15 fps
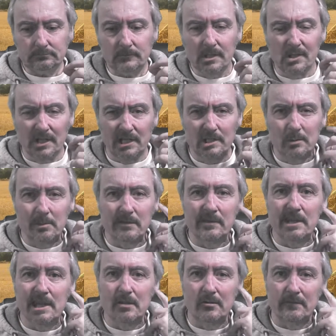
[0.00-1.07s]
I had a little bit of an
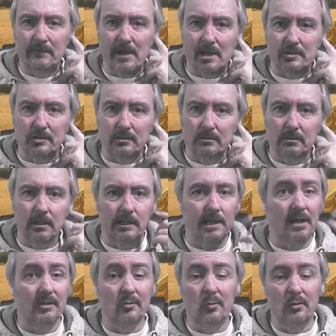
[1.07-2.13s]
ear infection, and that
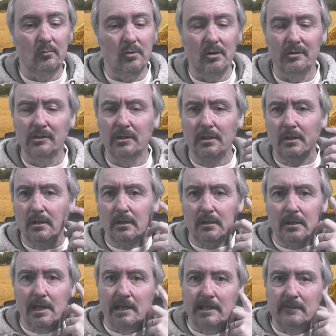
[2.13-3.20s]
was all it was.
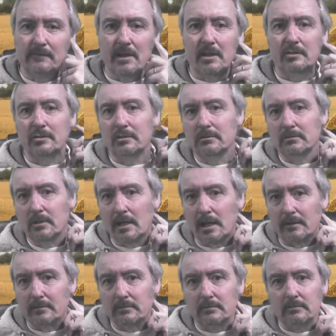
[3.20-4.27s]
I had an infection that
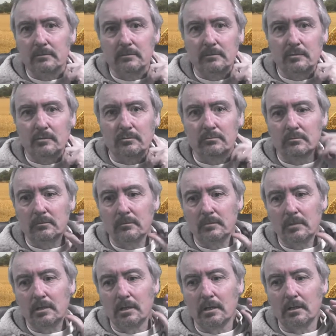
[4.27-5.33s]

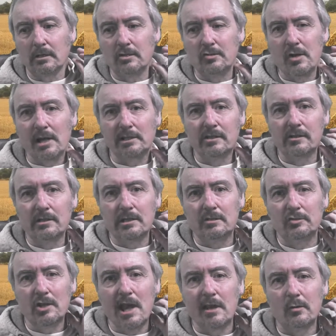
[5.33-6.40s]
contracted the
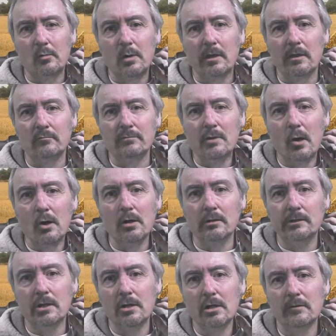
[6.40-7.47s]
channel where the
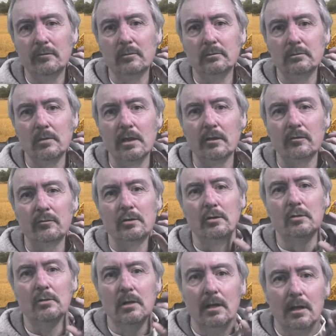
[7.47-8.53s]
nerve went through,
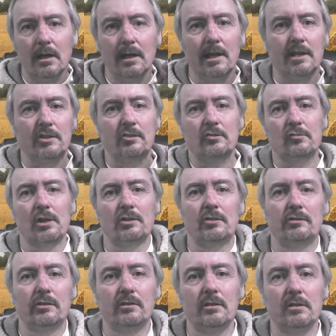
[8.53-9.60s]
and that just crushes
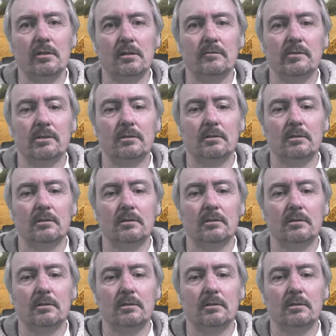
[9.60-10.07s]
the nerves